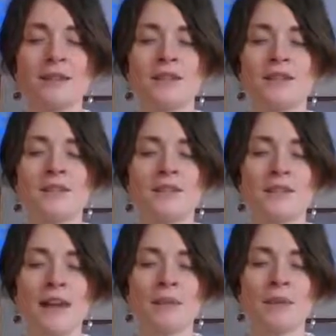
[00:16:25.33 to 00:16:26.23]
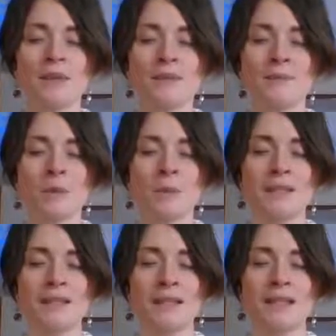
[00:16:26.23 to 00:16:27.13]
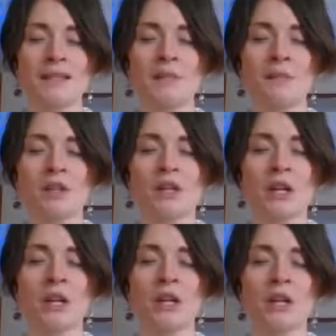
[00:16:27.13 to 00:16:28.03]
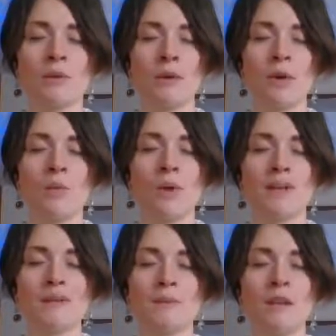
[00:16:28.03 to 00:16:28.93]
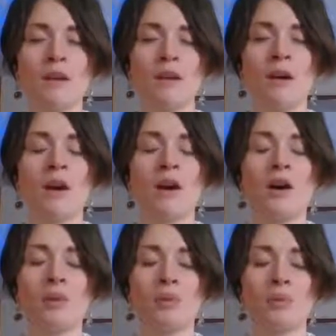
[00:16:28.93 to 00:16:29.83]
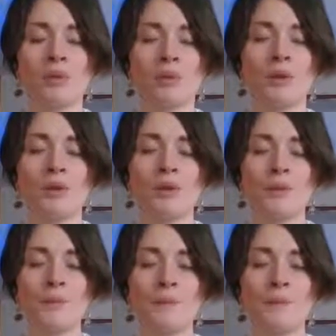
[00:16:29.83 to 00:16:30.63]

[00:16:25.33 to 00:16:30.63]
just stopping in this moment to gain some clarity around what's being called through you.